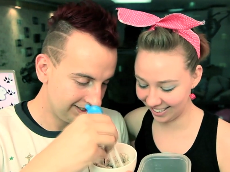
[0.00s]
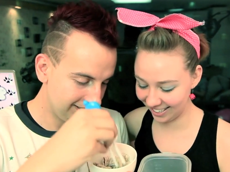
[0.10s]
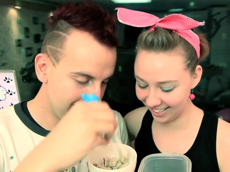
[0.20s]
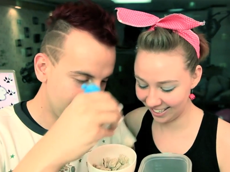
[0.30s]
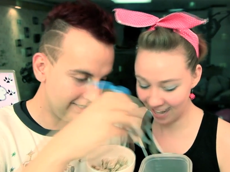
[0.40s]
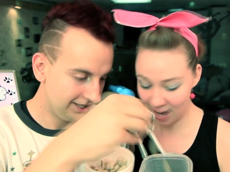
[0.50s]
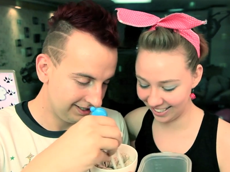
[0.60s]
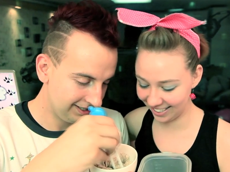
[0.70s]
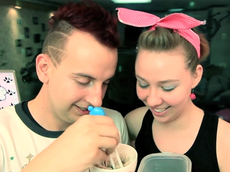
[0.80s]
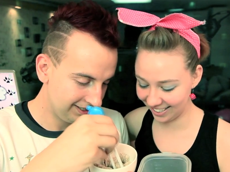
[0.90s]

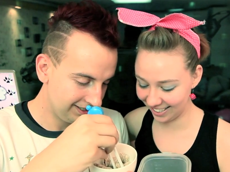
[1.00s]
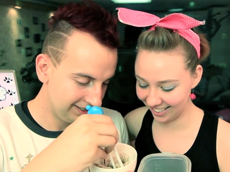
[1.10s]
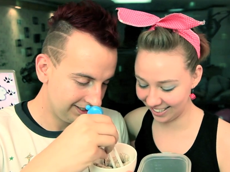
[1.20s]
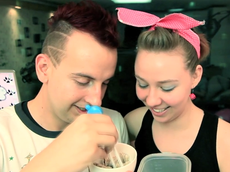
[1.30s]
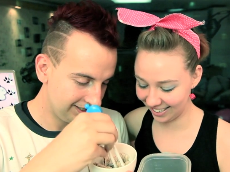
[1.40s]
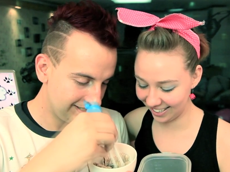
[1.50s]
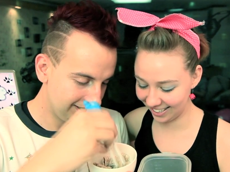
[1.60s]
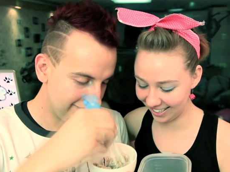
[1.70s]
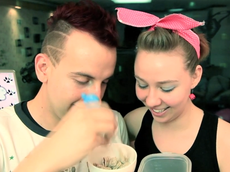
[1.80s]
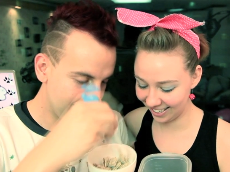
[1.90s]

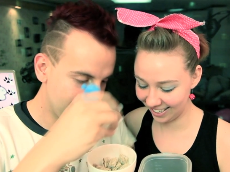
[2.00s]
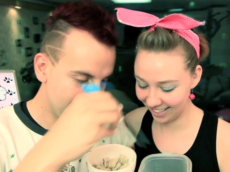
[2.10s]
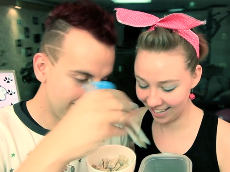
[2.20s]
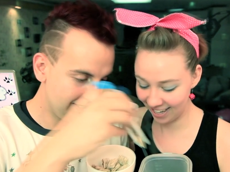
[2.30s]
(no one is talking)